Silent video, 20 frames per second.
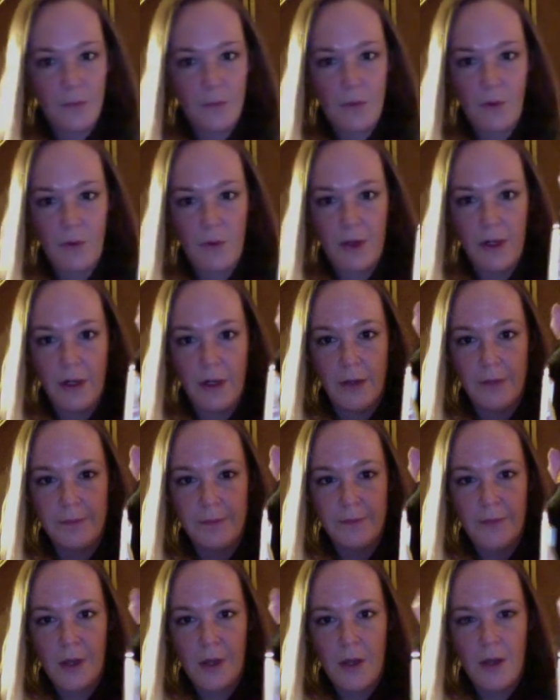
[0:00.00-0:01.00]
right here,
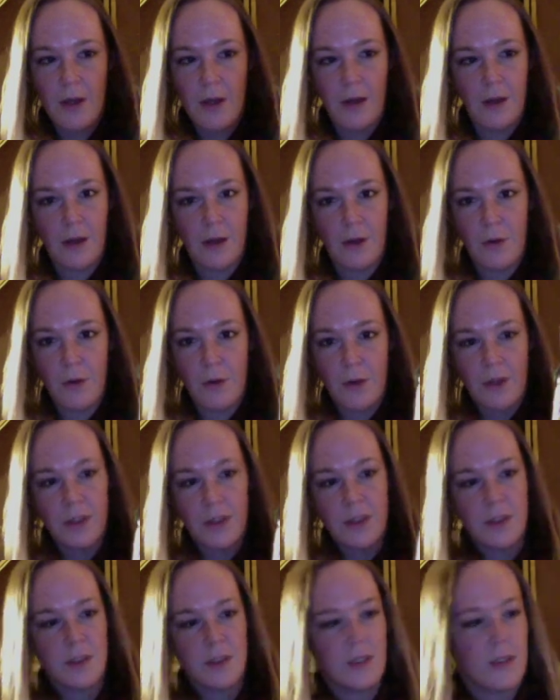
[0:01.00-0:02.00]
and according to
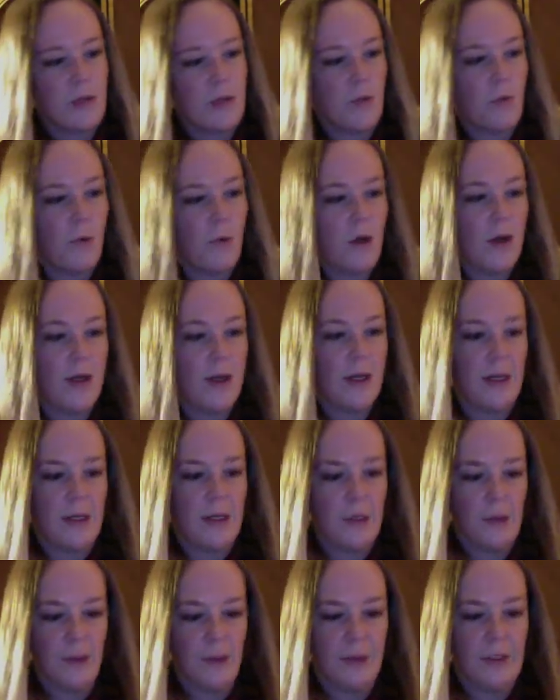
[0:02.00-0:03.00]
this is the one and
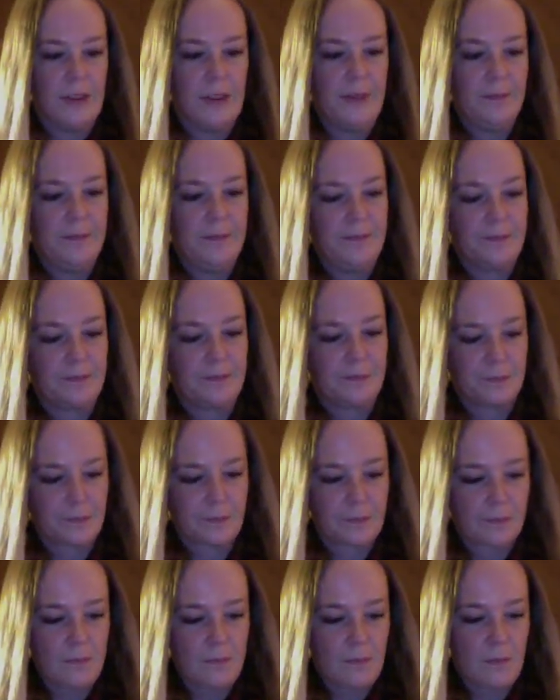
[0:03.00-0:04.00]
only
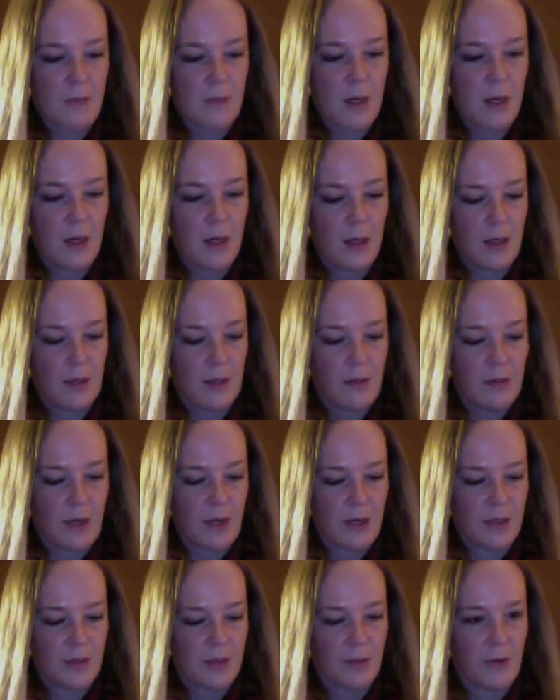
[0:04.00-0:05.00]

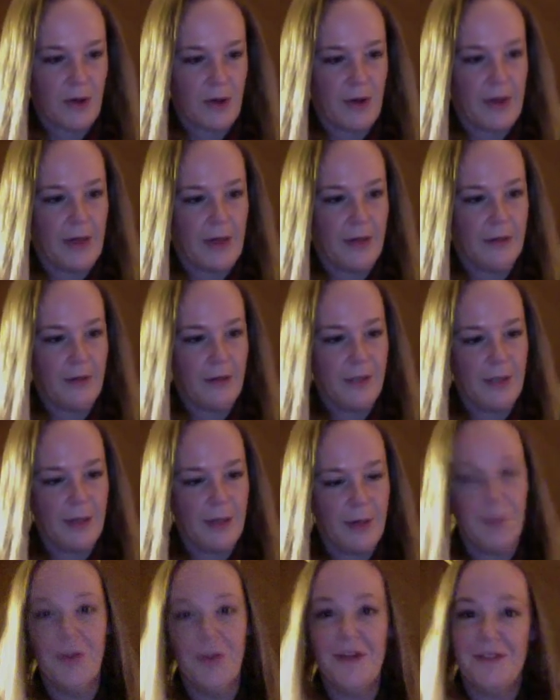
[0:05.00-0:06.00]
Newcastle Brown Ale, and I
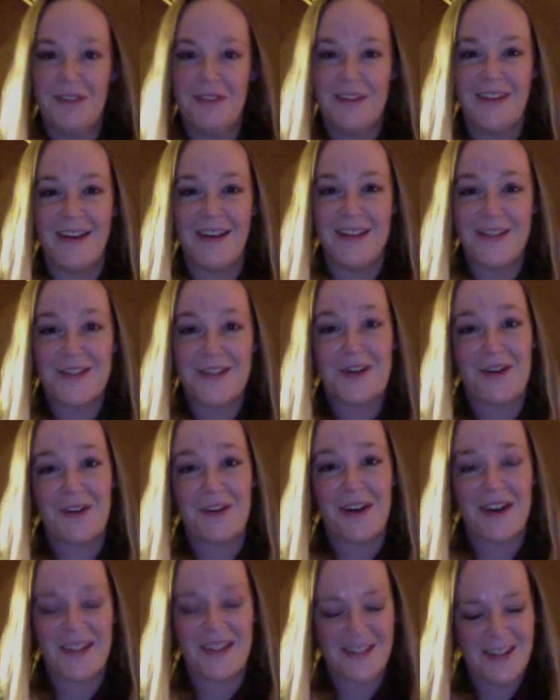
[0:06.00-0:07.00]
believe that that's
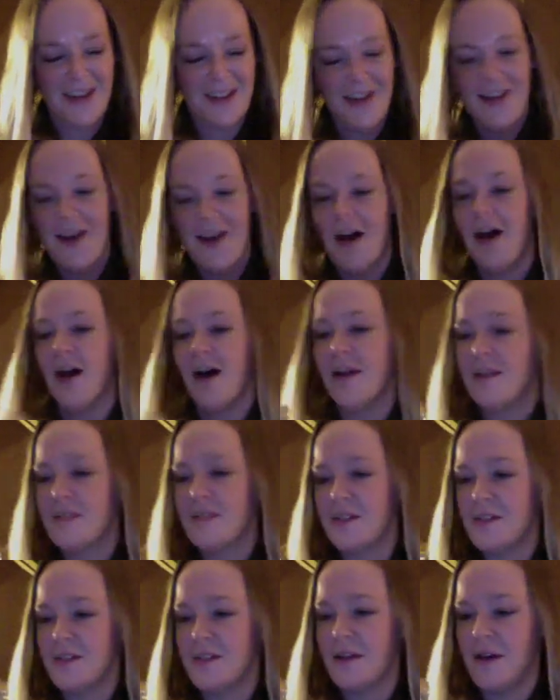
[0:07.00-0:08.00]
correct. This
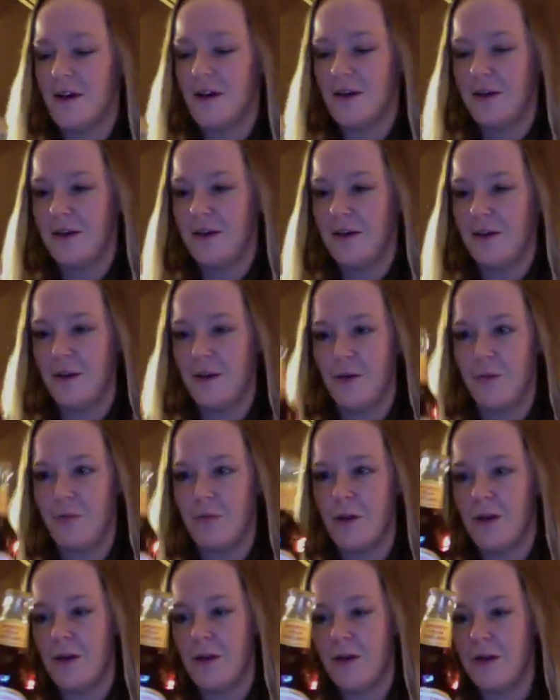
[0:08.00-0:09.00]
is, right
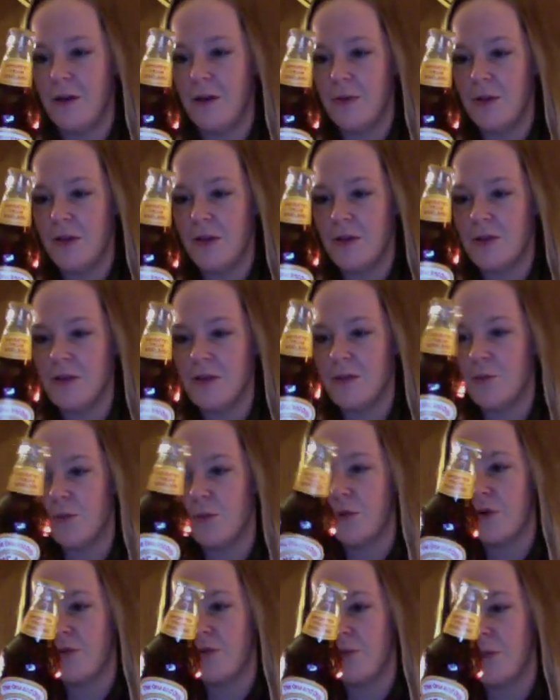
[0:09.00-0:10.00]
on the label there, it says
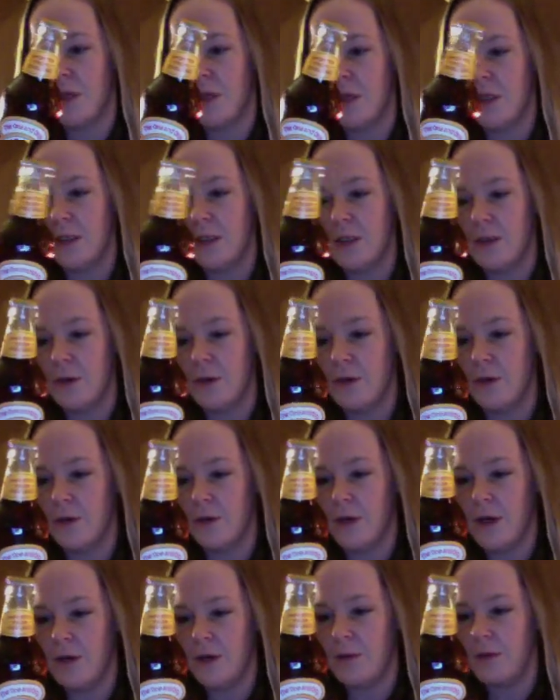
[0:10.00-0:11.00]
imported from England, although
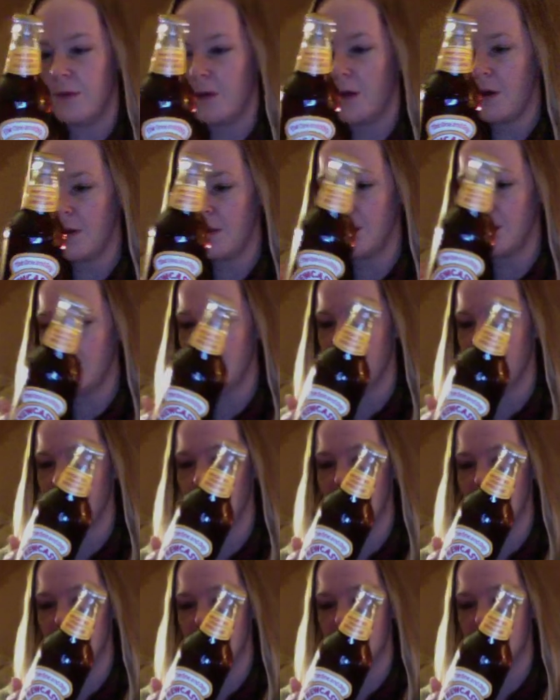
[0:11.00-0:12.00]
I thought that it was
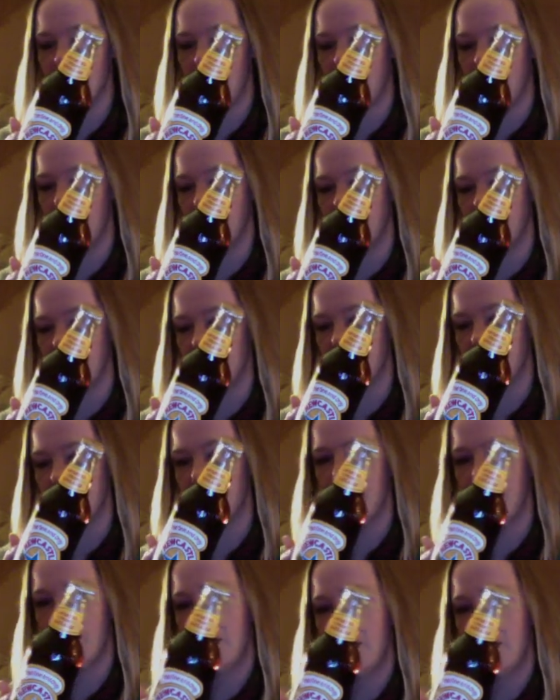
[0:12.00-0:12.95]
brewed in Scotland, so